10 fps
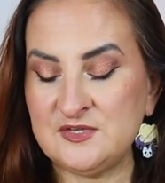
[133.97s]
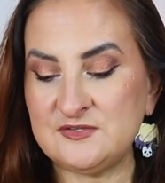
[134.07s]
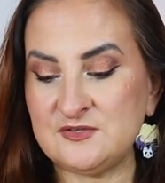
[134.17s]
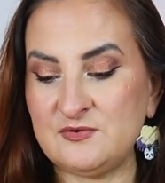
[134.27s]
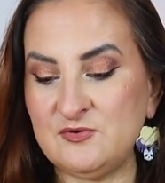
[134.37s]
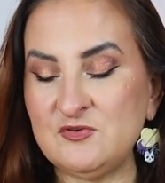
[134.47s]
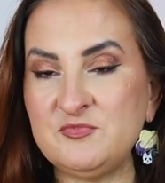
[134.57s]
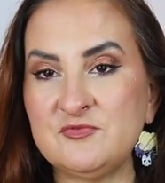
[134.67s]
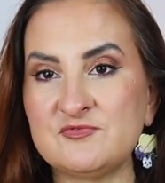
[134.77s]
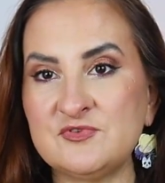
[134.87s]
So it will
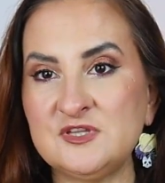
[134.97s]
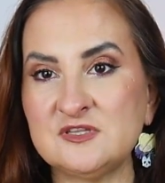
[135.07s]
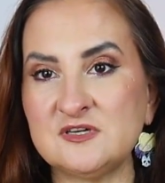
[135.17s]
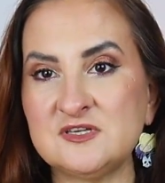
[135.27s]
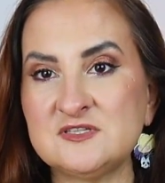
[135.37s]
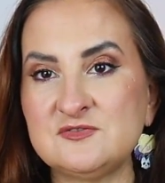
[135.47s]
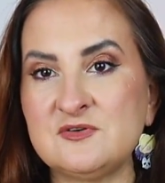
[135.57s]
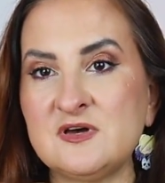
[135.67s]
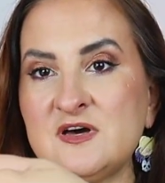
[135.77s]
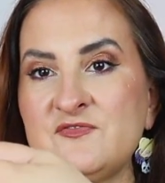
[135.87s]
be really nice to
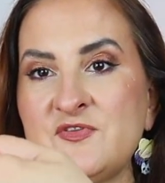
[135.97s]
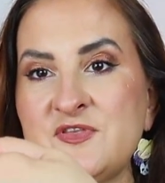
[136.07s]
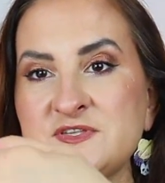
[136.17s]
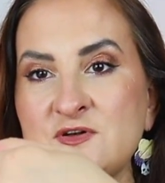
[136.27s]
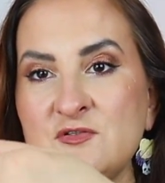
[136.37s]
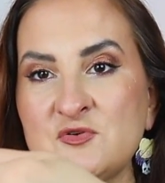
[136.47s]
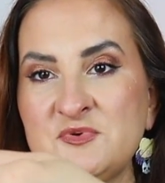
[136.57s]
have this color,